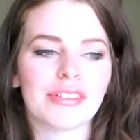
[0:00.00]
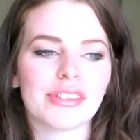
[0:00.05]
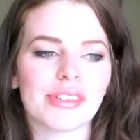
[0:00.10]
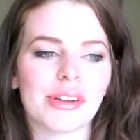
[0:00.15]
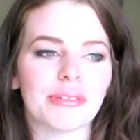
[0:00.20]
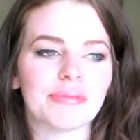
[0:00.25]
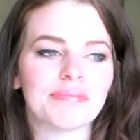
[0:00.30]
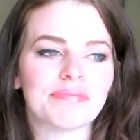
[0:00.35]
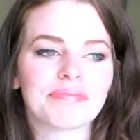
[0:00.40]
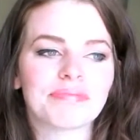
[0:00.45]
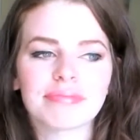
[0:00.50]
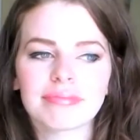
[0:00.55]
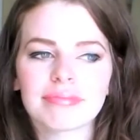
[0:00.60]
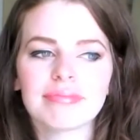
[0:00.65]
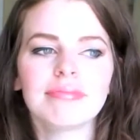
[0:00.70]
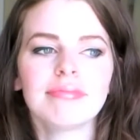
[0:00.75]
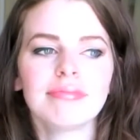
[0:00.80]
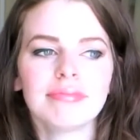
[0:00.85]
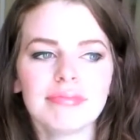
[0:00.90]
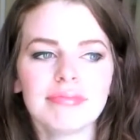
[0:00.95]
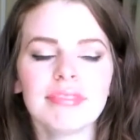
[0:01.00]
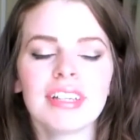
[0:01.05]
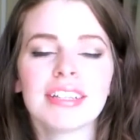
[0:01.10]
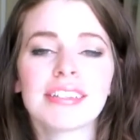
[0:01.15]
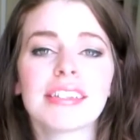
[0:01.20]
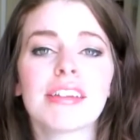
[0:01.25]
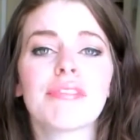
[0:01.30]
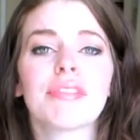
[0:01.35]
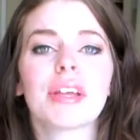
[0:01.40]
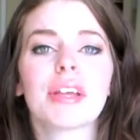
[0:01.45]
So
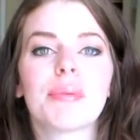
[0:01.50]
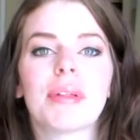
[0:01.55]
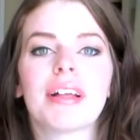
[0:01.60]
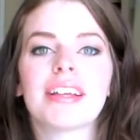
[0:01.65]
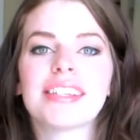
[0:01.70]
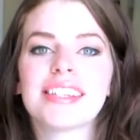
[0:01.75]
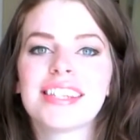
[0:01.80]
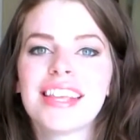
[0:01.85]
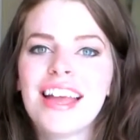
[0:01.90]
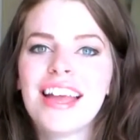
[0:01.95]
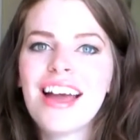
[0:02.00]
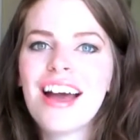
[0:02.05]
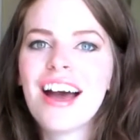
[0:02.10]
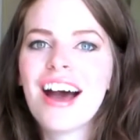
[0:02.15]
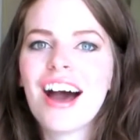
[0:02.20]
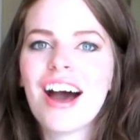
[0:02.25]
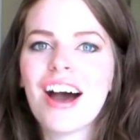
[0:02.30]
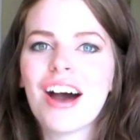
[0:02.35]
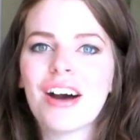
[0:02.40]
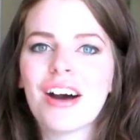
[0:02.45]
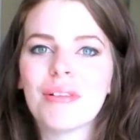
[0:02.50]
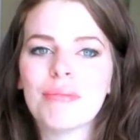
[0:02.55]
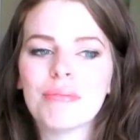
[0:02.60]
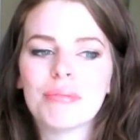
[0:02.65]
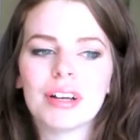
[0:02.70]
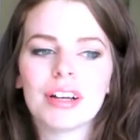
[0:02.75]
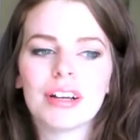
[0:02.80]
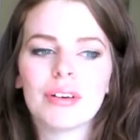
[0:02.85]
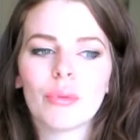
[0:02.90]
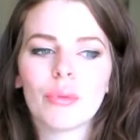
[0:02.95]
it's definitely a plus.
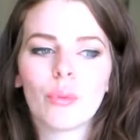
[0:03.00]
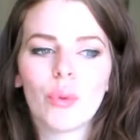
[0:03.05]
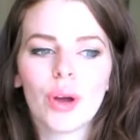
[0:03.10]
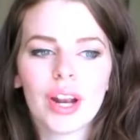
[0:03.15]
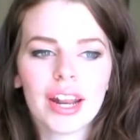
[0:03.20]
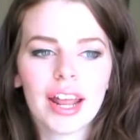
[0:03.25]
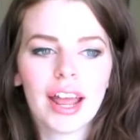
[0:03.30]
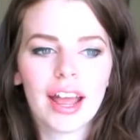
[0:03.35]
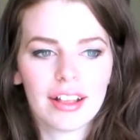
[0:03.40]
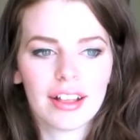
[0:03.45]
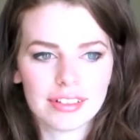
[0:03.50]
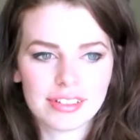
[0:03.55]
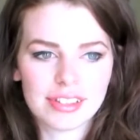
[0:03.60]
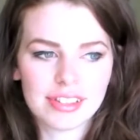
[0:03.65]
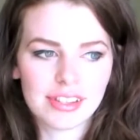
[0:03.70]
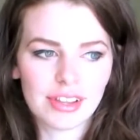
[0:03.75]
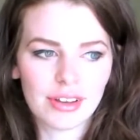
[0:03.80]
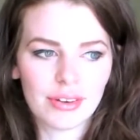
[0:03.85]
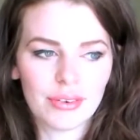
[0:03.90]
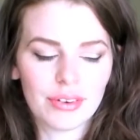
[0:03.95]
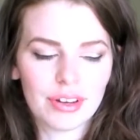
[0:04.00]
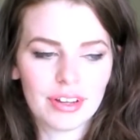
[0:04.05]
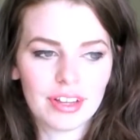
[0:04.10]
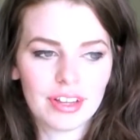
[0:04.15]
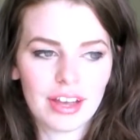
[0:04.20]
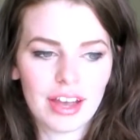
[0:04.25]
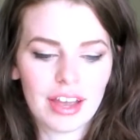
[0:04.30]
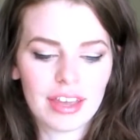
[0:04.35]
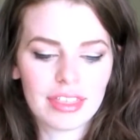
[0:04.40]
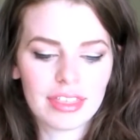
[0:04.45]
What else though?
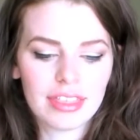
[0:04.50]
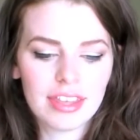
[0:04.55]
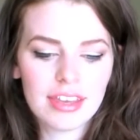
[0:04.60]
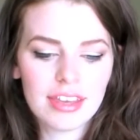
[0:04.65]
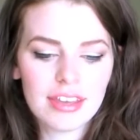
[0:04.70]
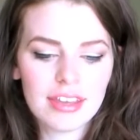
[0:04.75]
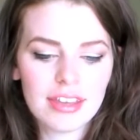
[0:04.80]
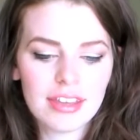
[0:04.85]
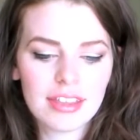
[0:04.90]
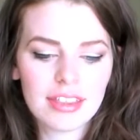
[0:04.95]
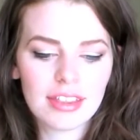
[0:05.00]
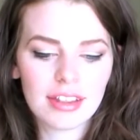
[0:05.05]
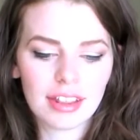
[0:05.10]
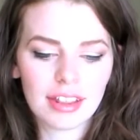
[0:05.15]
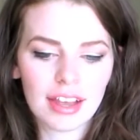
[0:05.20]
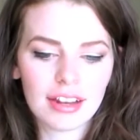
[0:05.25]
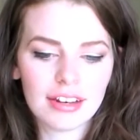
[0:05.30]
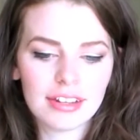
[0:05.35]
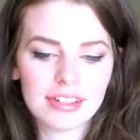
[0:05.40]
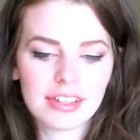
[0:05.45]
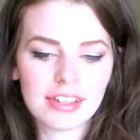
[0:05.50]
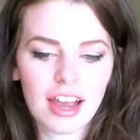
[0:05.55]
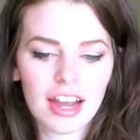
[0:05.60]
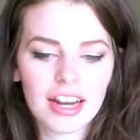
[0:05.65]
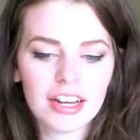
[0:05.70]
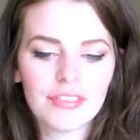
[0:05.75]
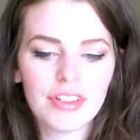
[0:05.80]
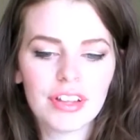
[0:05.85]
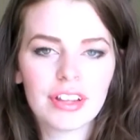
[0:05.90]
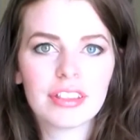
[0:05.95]
I think that is
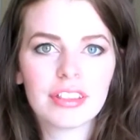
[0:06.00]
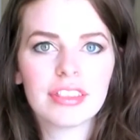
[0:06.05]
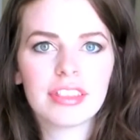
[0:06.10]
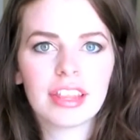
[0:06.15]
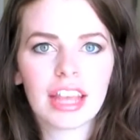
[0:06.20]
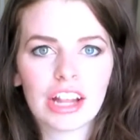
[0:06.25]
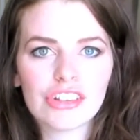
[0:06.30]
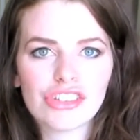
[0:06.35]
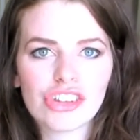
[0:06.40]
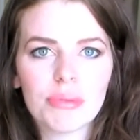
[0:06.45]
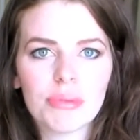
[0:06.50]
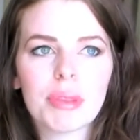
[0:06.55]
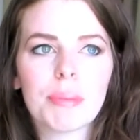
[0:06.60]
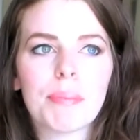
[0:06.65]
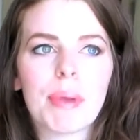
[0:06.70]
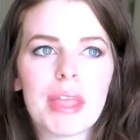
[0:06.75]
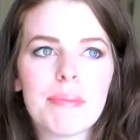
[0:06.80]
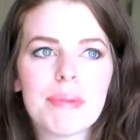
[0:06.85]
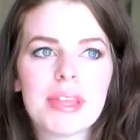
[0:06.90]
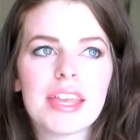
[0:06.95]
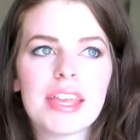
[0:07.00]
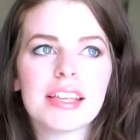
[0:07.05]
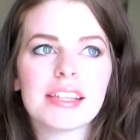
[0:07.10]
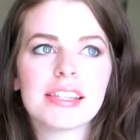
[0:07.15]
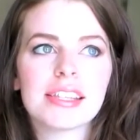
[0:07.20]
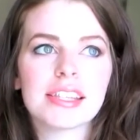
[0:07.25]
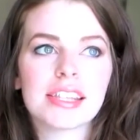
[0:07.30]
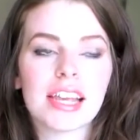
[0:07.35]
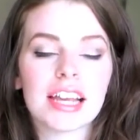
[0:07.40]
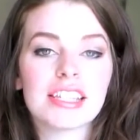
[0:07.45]
kind of like the catch up. The baby
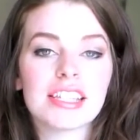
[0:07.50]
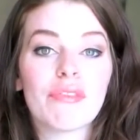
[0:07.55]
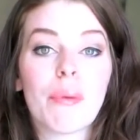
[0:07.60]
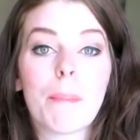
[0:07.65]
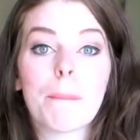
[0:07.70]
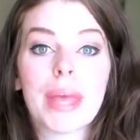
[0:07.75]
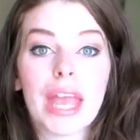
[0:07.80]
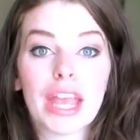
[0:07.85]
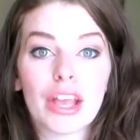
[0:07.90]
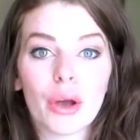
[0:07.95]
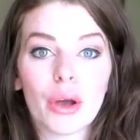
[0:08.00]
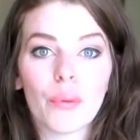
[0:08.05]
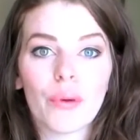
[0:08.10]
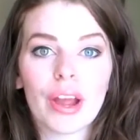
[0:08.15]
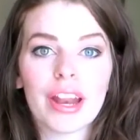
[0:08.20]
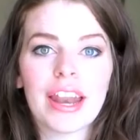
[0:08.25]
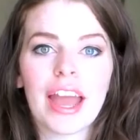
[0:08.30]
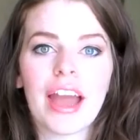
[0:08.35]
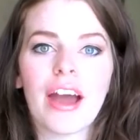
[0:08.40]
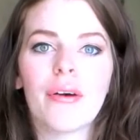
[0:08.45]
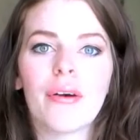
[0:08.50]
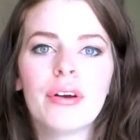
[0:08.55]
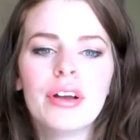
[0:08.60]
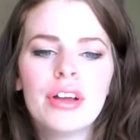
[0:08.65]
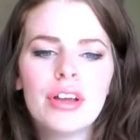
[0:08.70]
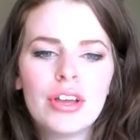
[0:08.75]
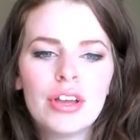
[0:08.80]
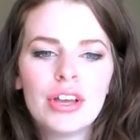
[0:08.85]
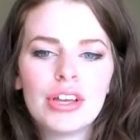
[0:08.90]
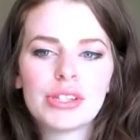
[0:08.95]
is the size of a mango right now.
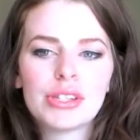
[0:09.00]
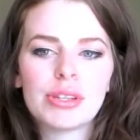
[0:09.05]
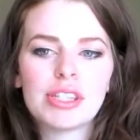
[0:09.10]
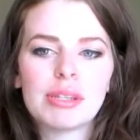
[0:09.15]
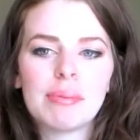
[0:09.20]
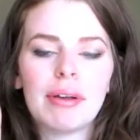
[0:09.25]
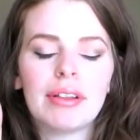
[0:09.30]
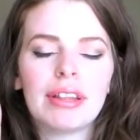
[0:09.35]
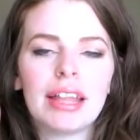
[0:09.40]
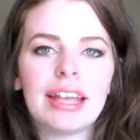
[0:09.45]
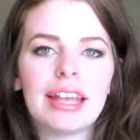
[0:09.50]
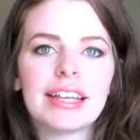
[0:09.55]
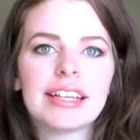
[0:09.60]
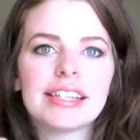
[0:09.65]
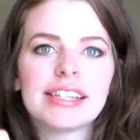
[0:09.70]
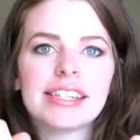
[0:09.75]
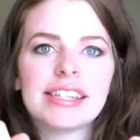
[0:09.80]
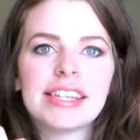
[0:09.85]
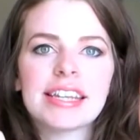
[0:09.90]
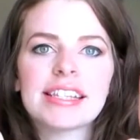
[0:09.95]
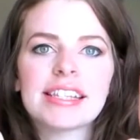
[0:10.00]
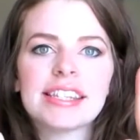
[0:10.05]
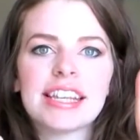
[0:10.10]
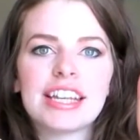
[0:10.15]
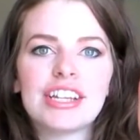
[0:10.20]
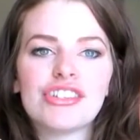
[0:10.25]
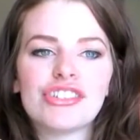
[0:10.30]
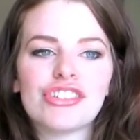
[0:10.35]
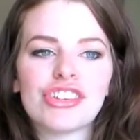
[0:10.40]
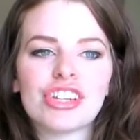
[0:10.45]
So it's about like 6
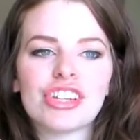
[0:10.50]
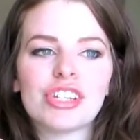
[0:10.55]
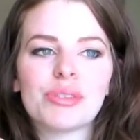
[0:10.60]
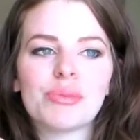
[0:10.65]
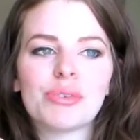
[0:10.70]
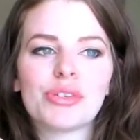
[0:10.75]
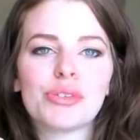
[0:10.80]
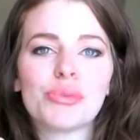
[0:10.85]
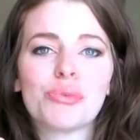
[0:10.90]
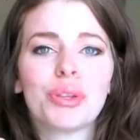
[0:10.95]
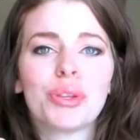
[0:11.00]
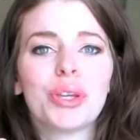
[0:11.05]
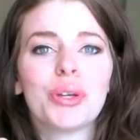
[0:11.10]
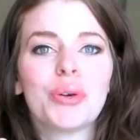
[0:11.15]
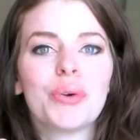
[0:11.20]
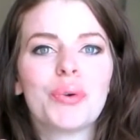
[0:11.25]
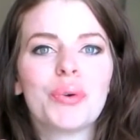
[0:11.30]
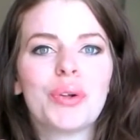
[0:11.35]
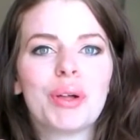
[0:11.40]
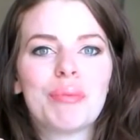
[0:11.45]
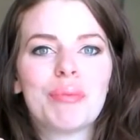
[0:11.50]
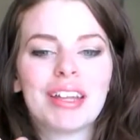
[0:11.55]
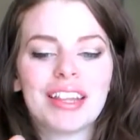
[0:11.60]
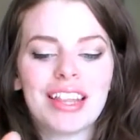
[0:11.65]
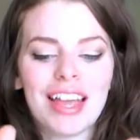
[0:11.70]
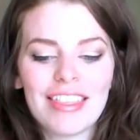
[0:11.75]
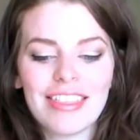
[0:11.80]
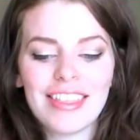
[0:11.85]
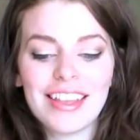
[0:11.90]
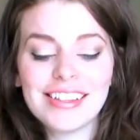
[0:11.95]
inches, which is really cool. I'm like,
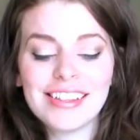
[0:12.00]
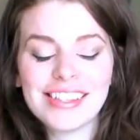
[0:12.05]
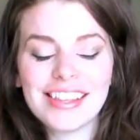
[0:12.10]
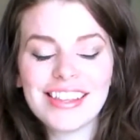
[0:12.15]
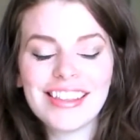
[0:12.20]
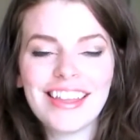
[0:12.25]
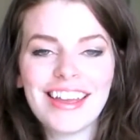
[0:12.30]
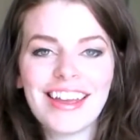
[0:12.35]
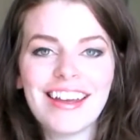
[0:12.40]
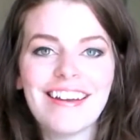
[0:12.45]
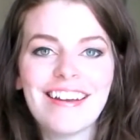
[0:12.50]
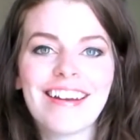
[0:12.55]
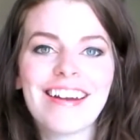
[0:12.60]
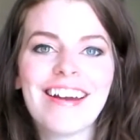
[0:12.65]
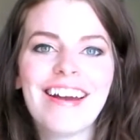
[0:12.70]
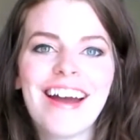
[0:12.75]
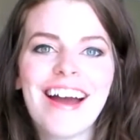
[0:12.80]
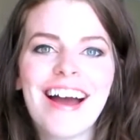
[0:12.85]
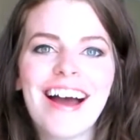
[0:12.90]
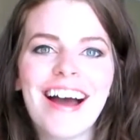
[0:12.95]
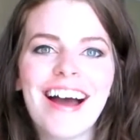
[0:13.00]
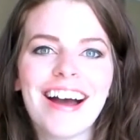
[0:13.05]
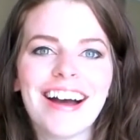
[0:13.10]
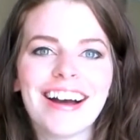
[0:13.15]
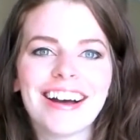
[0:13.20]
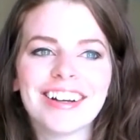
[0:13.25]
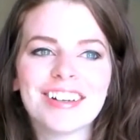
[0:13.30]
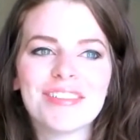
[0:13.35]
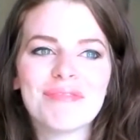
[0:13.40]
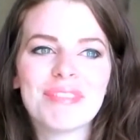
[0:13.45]
that thing's in
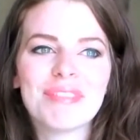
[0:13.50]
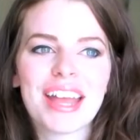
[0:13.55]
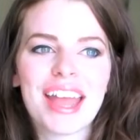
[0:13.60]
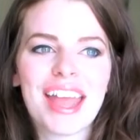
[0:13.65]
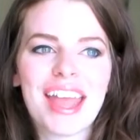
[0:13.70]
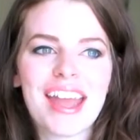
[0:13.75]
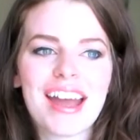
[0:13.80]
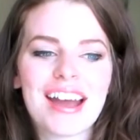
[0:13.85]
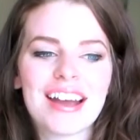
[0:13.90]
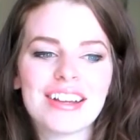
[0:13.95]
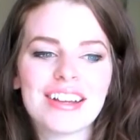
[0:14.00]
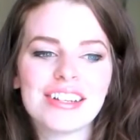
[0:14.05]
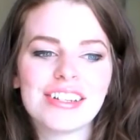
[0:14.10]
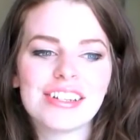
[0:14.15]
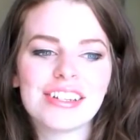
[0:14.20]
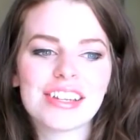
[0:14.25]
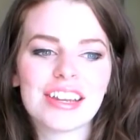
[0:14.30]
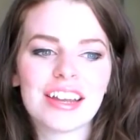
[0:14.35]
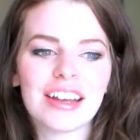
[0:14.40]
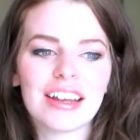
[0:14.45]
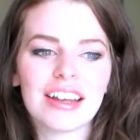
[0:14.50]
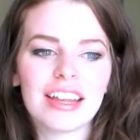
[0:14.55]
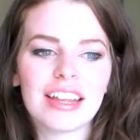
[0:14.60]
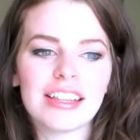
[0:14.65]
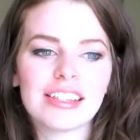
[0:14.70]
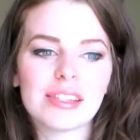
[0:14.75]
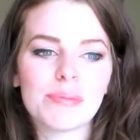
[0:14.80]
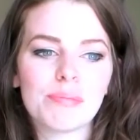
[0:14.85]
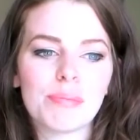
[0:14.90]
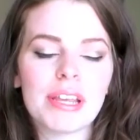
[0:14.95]
there. And
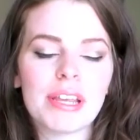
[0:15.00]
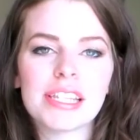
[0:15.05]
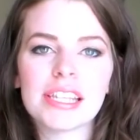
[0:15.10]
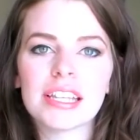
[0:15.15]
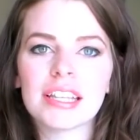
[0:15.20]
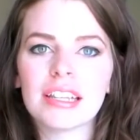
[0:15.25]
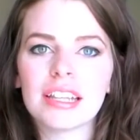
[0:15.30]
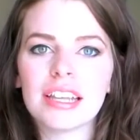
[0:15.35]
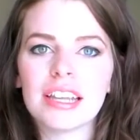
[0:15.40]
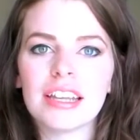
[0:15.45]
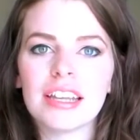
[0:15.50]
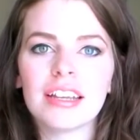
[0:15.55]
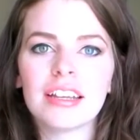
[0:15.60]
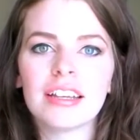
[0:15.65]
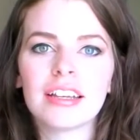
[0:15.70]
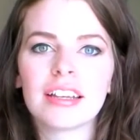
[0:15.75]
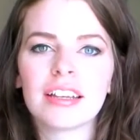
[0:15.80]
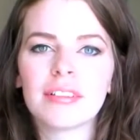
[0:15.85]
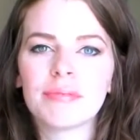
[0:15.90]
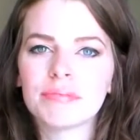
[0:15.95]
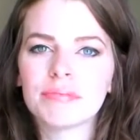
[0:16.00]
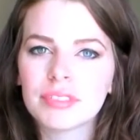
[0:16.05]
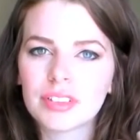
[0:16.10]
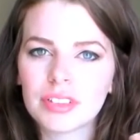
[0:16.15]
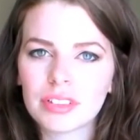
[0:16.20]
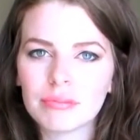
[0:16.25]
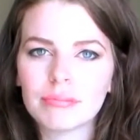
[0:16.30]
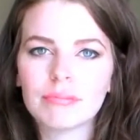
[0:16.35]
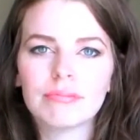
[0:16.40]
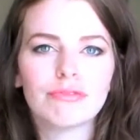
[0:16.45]
it's basically
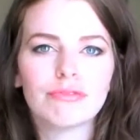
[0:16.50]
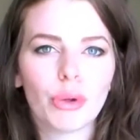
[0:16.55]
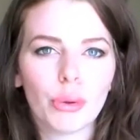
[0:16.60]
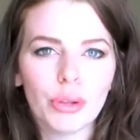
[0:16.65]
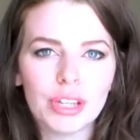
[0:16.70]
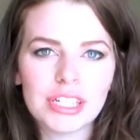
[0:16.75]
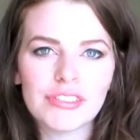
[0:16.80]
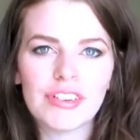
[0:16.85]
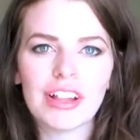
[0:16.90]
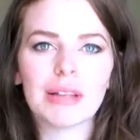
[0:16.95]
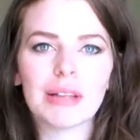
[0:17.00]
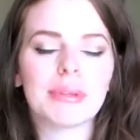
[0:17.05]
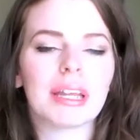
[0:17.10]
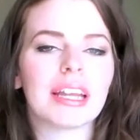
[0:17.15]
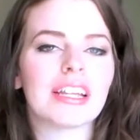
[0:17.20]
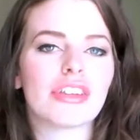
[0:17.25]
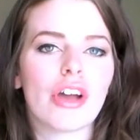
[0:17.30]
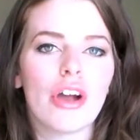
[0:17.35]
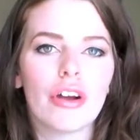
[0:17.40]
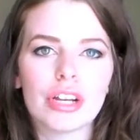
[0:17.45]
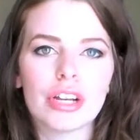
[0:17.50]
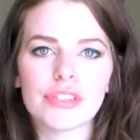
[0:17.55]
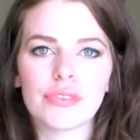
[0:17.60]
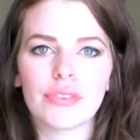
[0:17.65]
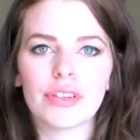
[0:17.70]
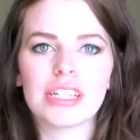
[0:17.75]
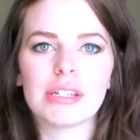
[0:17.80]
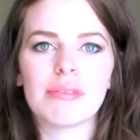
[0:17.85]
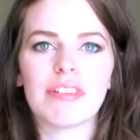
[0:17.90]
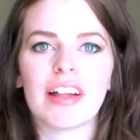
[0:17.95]
fully developed. Like its heart is
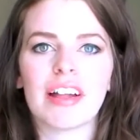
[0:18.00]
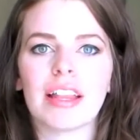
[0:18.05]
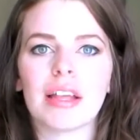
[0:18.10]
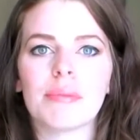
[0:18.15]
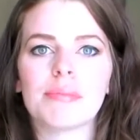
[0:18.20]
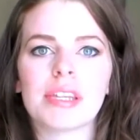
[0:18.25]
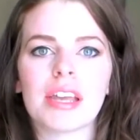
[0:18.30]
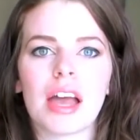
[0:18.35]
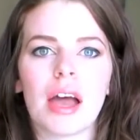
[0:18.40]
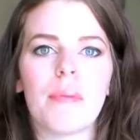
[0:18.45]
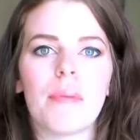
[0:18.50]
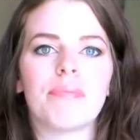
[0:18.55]
fully developed.